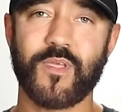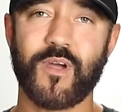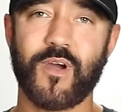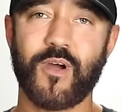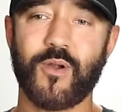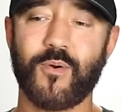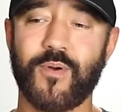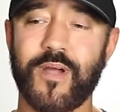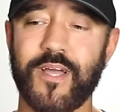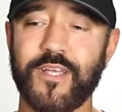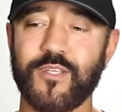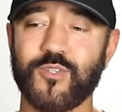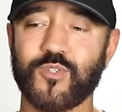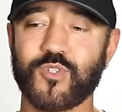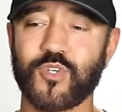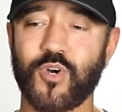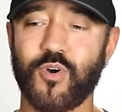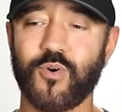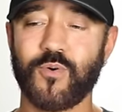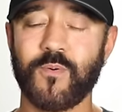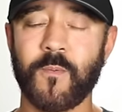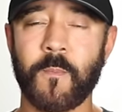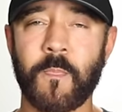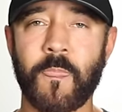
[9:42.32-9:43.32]
All right,
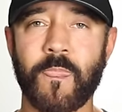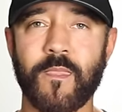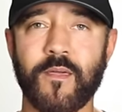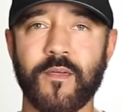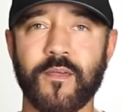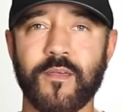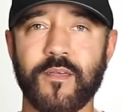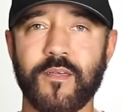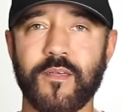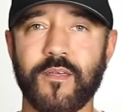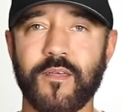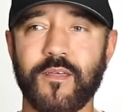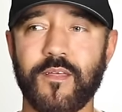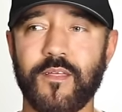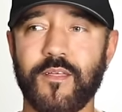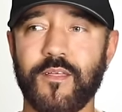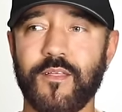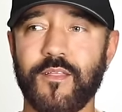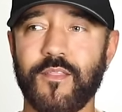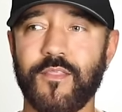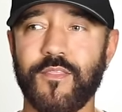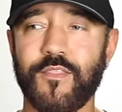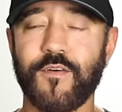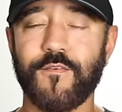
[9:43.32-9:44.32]
so
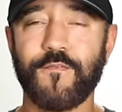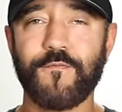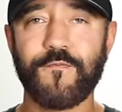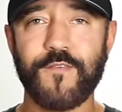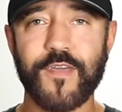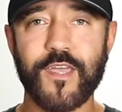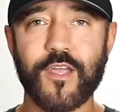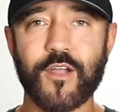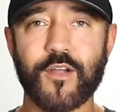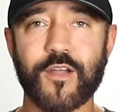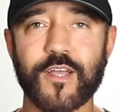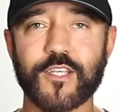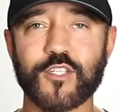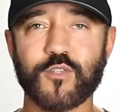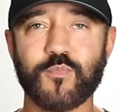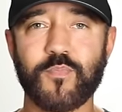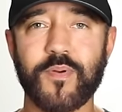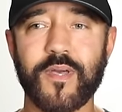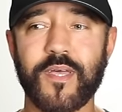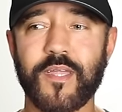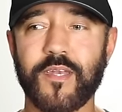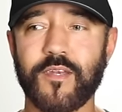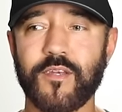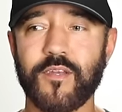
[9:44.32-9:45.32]
the fear has
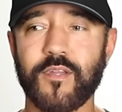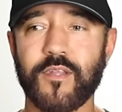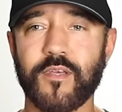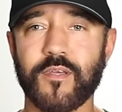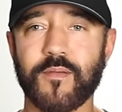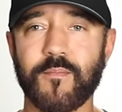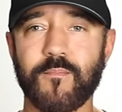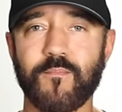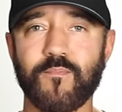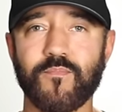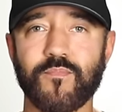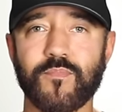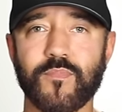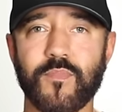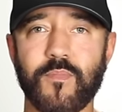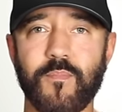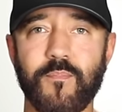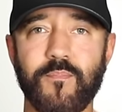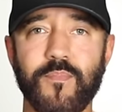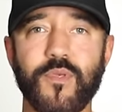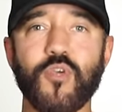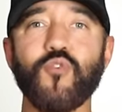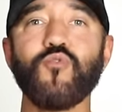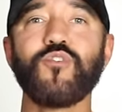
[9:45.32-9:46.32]
been
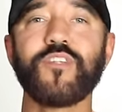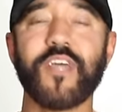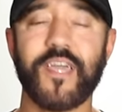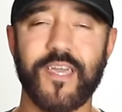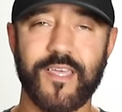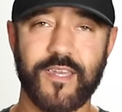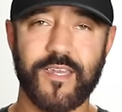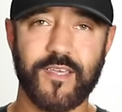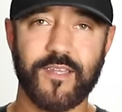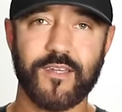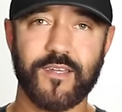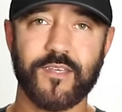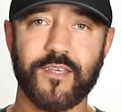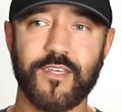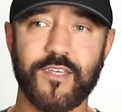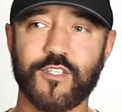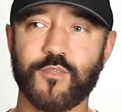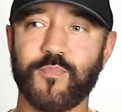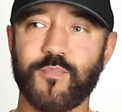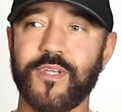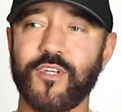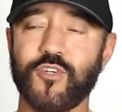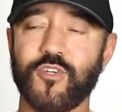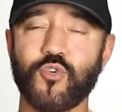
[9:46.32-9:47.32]
mutated,
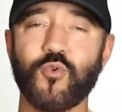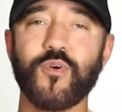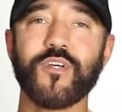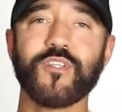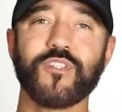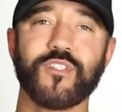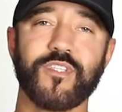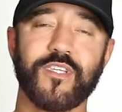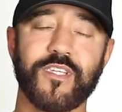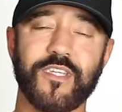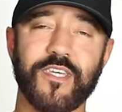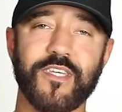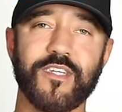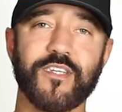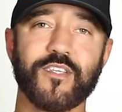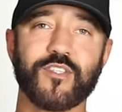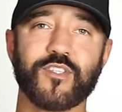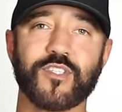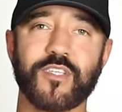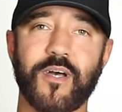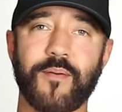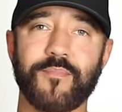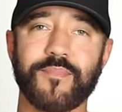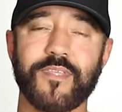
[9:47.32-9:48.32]
it's been twisted into
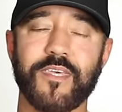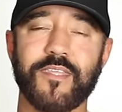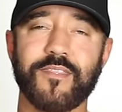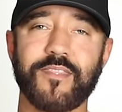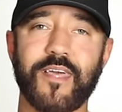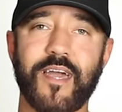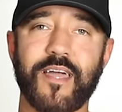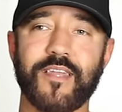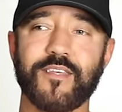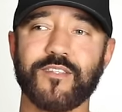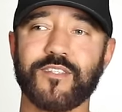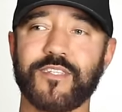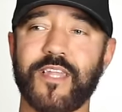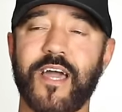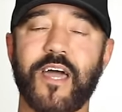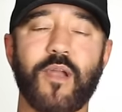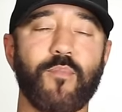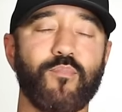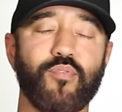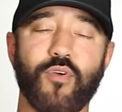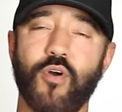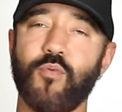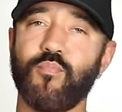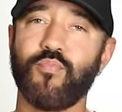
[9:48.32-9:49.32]
something that is not
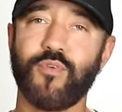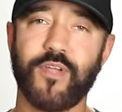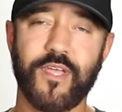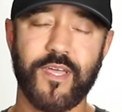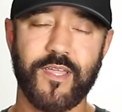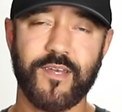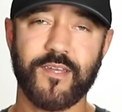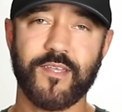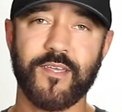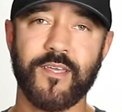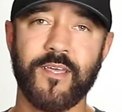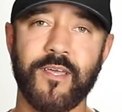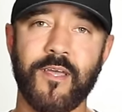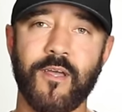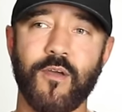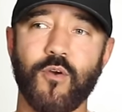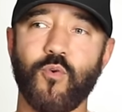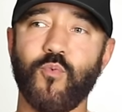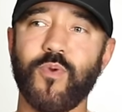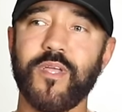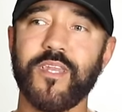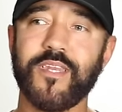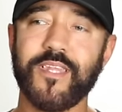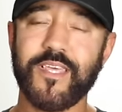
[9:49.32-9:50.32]
appropriate.
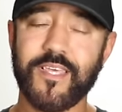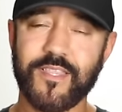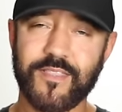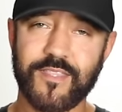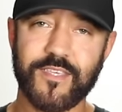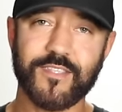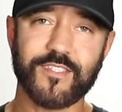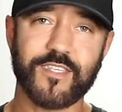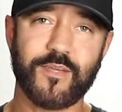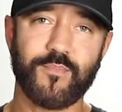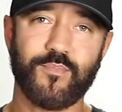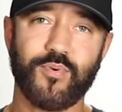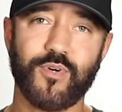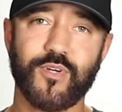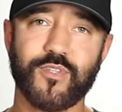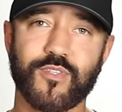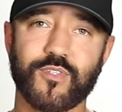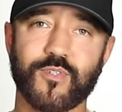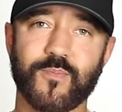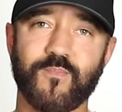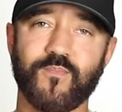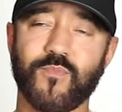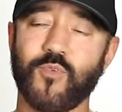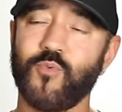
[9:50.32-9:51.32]
We need these
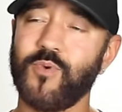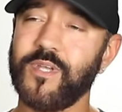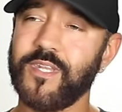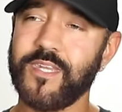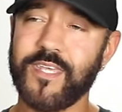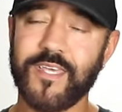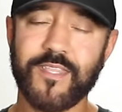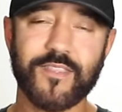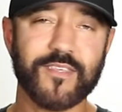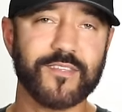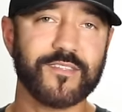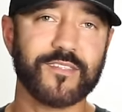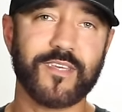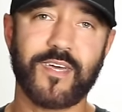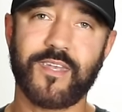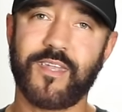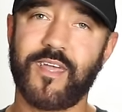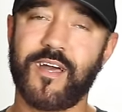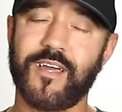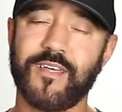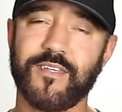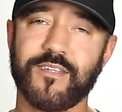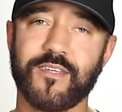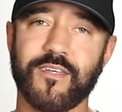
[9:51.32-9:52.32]
inputs, we need the
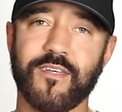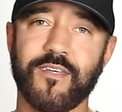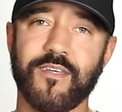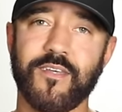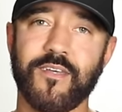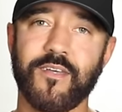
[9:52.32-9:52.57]
sunlight.